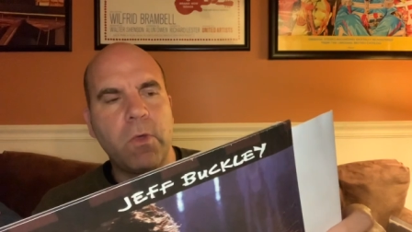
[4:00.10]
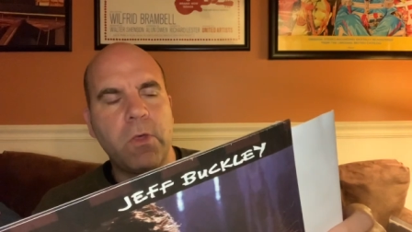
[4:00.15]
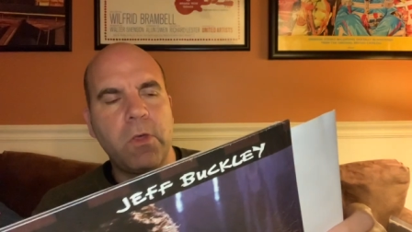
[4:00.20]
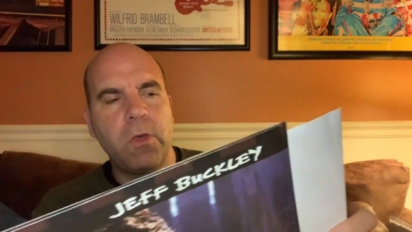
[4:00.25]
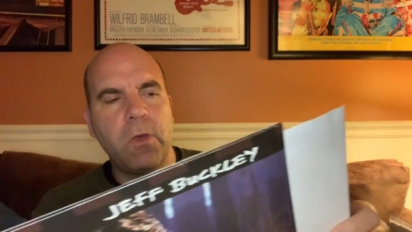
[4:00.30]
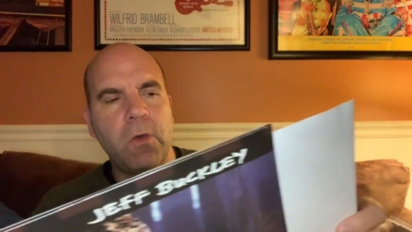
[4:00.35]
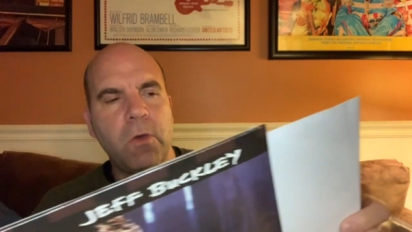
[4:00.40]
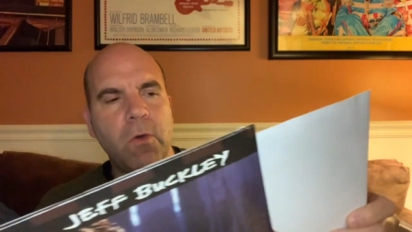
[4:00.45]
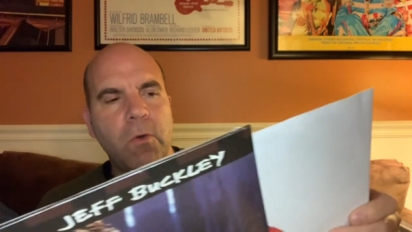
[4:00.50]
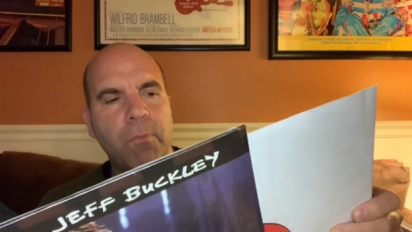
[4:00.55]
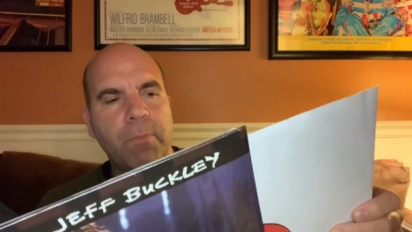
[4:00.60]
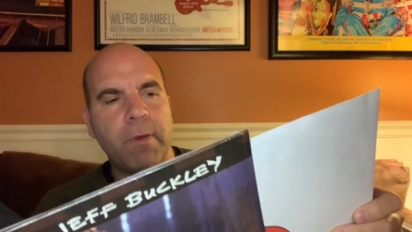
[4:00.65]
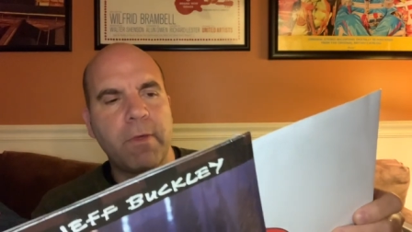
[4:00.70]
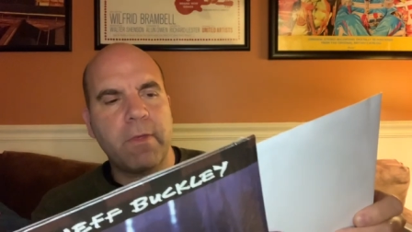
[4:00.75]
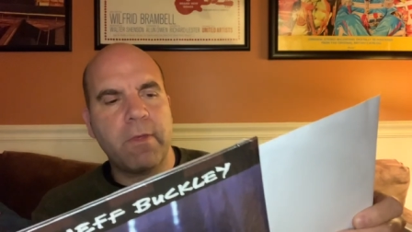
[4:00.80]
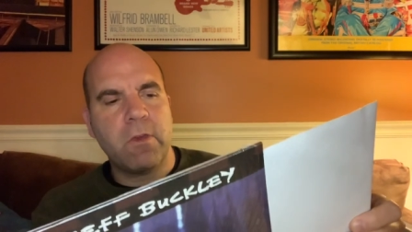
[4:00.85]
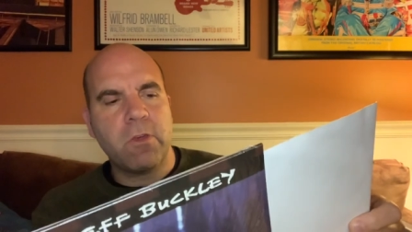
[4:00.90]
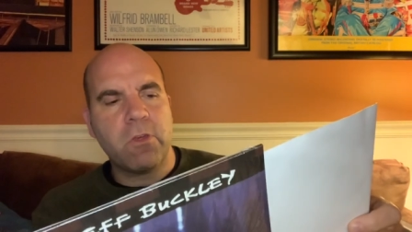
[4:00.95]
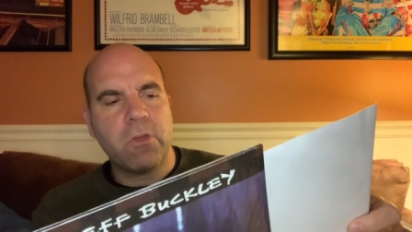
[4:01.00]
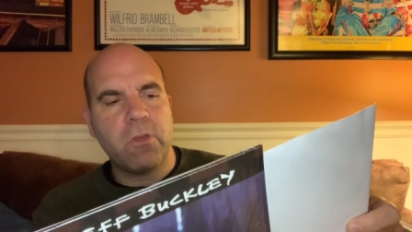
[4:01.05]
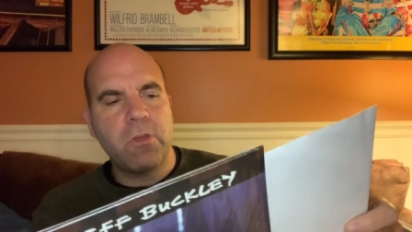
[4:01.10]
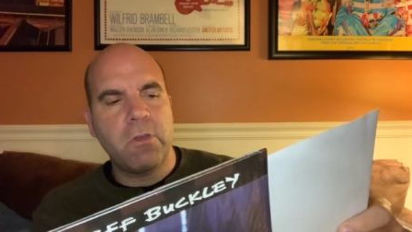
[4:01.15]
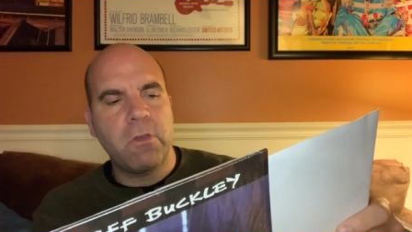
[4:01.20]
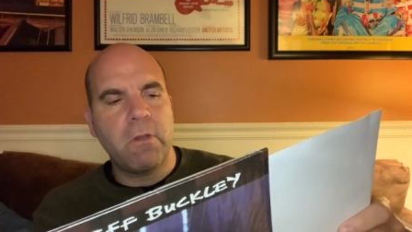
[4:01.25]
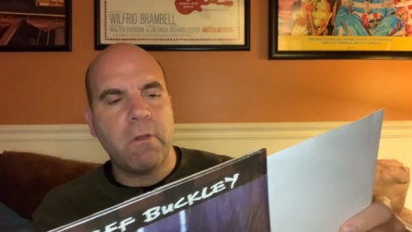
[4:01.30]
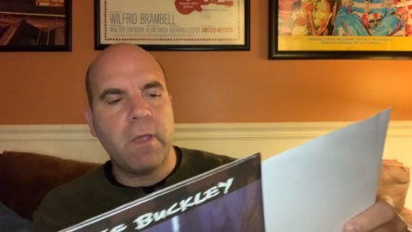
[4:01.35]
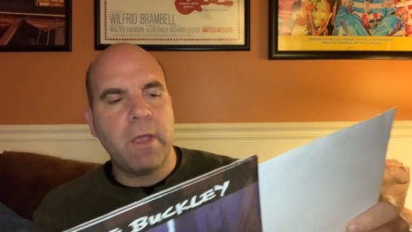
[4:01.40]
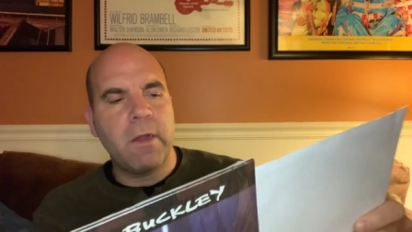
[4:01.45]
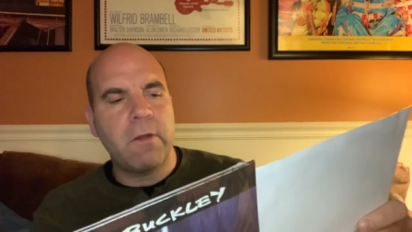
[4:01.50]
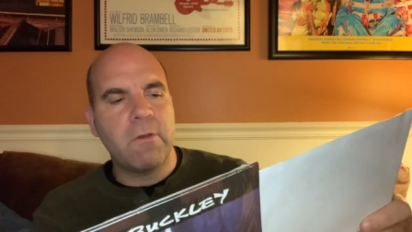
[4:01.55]
you position
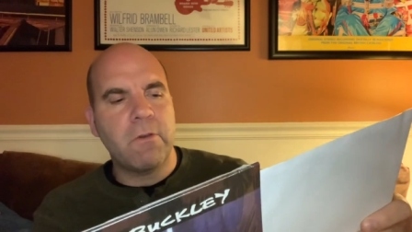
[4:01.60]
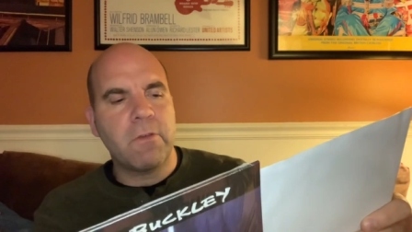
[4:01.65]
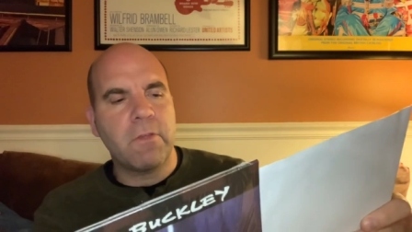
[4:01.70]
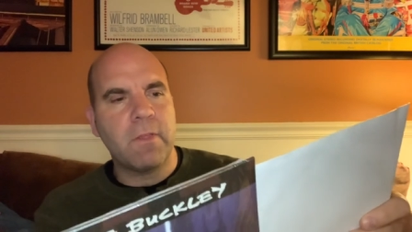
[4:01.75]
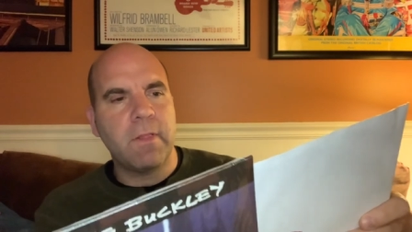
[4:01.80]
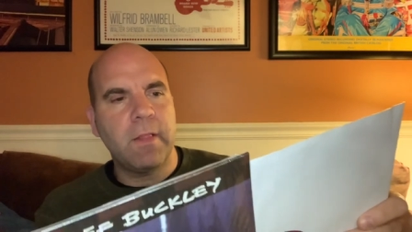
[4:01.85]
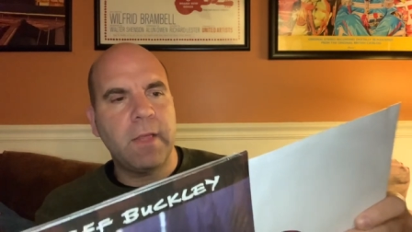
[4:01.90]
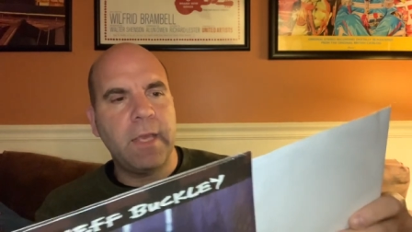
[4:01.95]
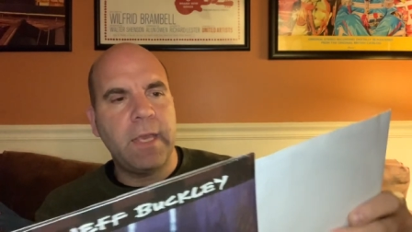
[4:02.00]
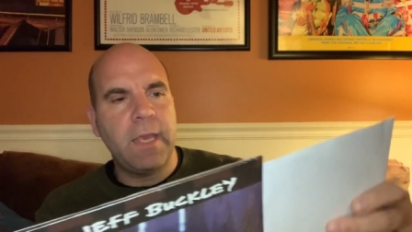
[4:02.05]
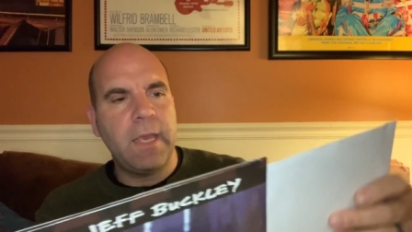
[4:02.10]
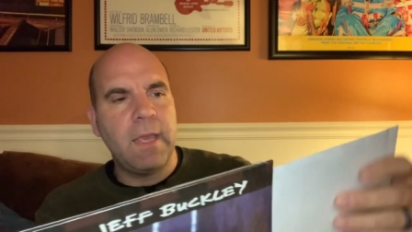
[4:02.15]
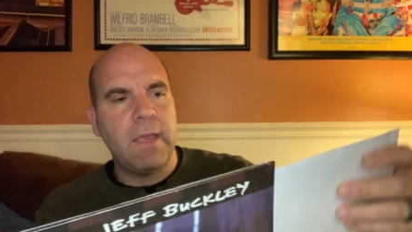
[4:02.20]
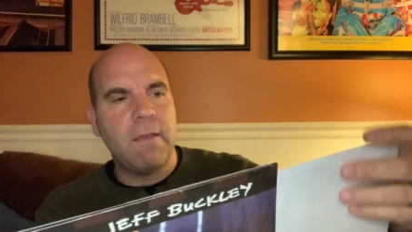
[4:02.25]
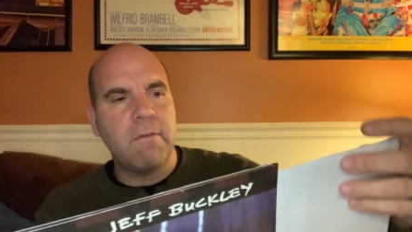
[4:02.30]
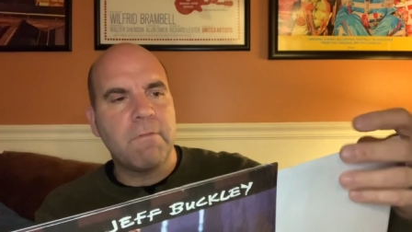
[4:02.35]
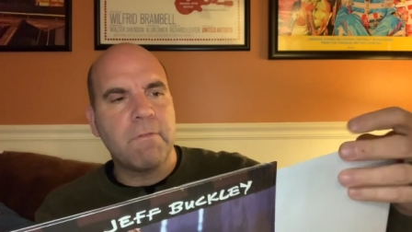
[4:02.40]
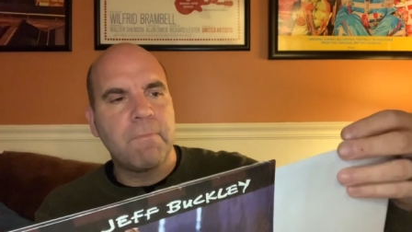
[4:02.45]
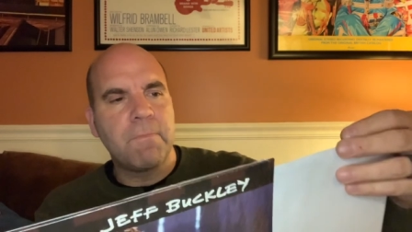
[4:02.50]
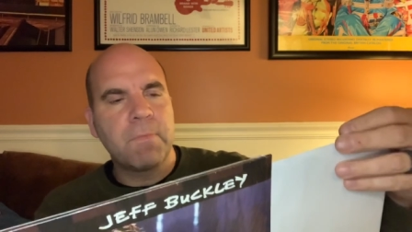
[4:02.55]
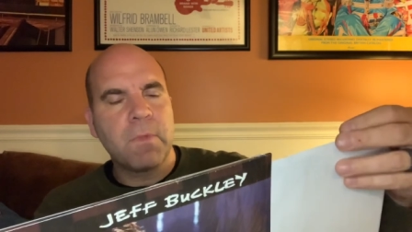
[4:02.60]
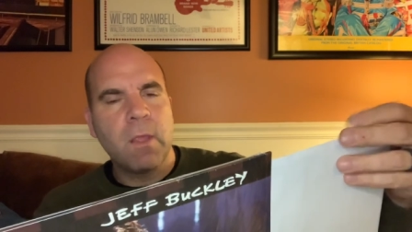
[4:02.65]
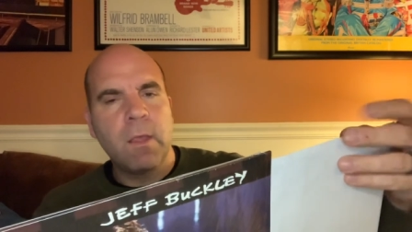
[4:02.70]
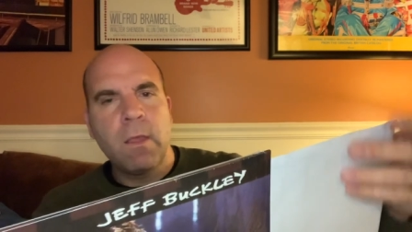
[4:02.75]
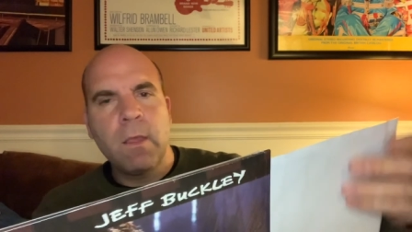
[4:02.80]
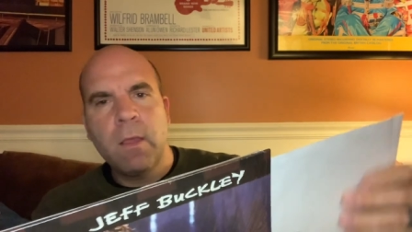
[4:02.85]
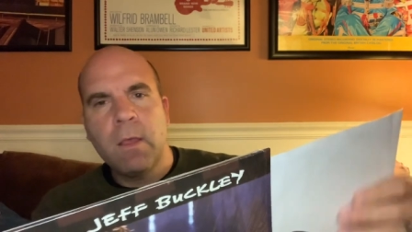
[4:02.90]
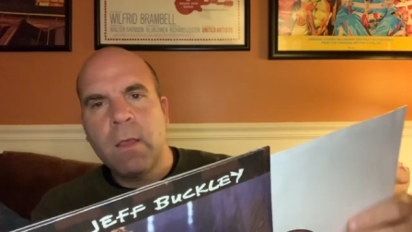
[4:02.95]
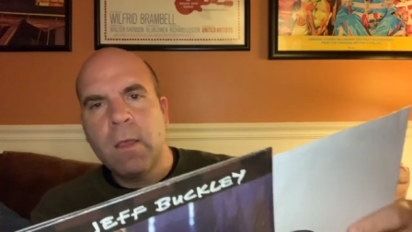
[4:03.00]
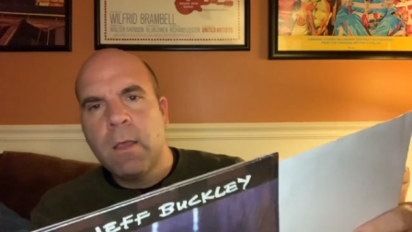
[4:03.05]
your inner sleeve.
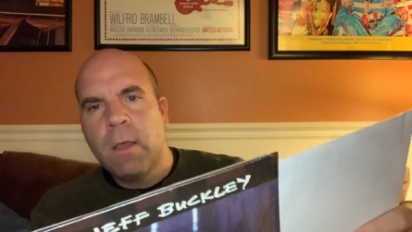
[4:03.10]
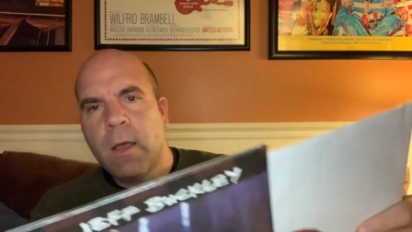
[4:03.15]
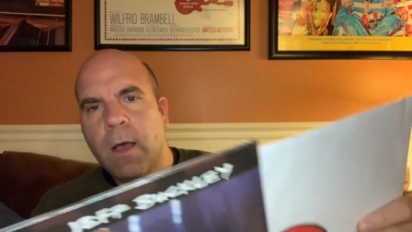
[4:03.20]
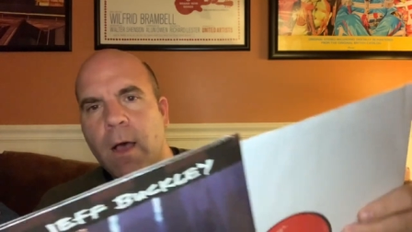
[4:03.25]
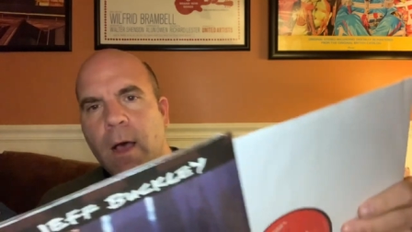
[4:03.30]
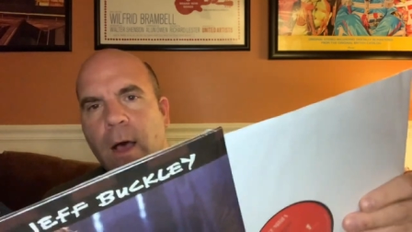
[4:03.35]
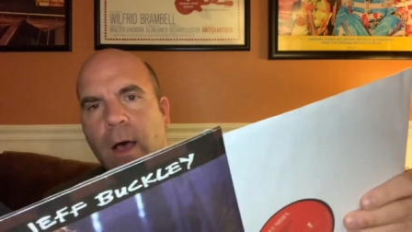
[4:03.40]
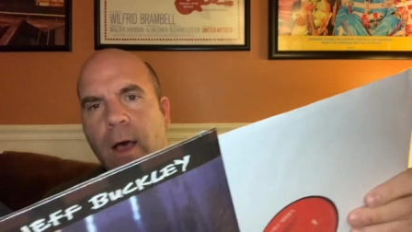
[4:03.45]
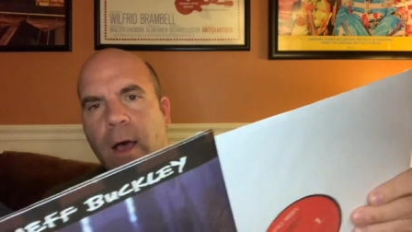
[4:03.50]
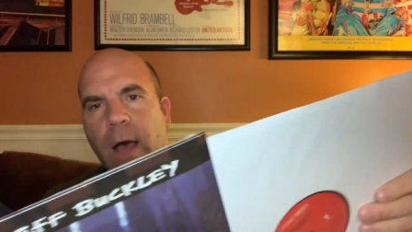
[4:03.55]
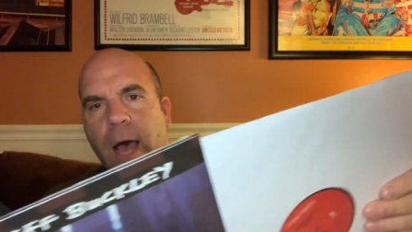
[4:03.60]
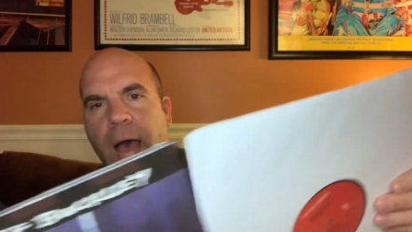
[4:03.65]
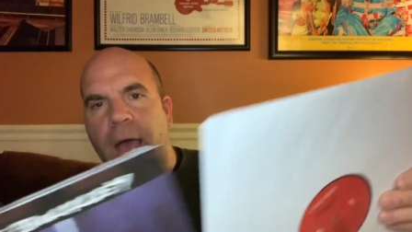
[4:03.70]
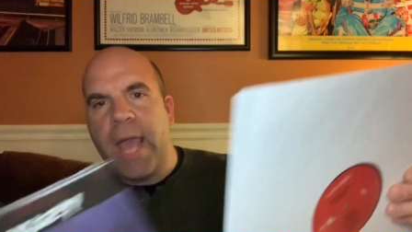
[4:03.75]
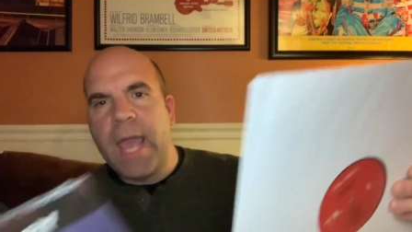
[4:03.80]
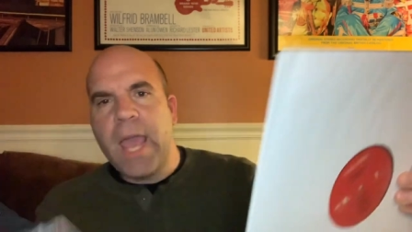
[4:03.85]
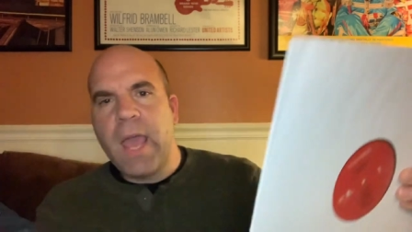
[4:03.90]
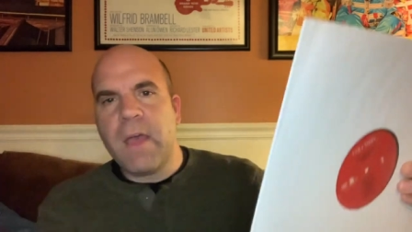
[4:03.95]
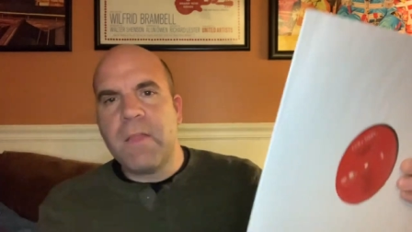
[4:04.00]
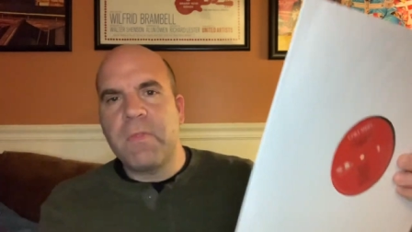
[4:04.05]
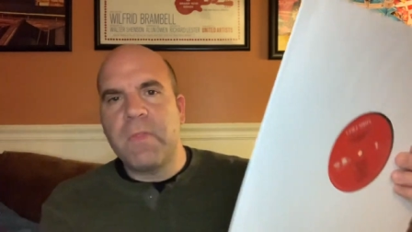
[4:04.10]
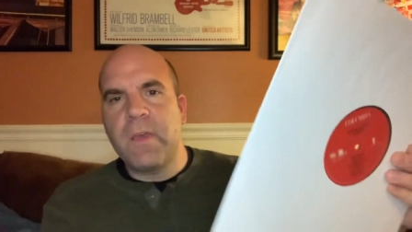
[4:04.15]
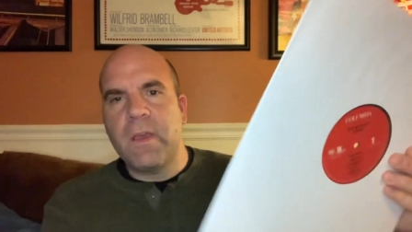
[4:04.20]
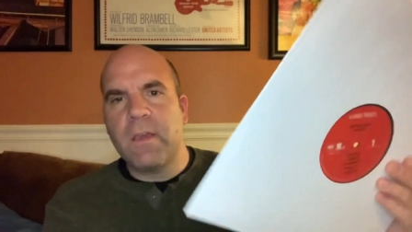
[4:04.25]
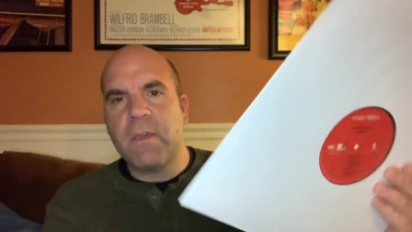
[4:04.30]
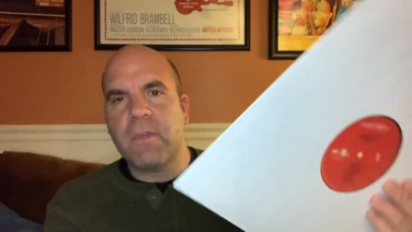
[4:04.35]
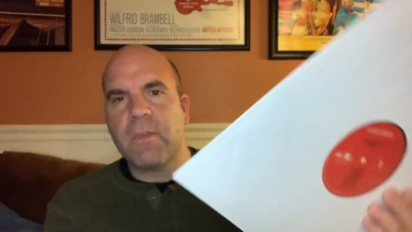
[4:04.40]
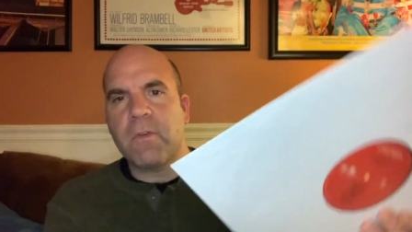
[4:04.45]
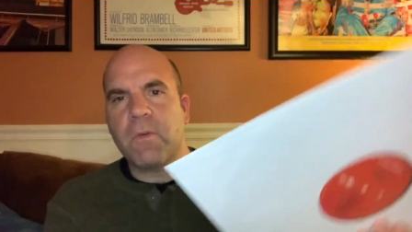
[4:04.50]
I had this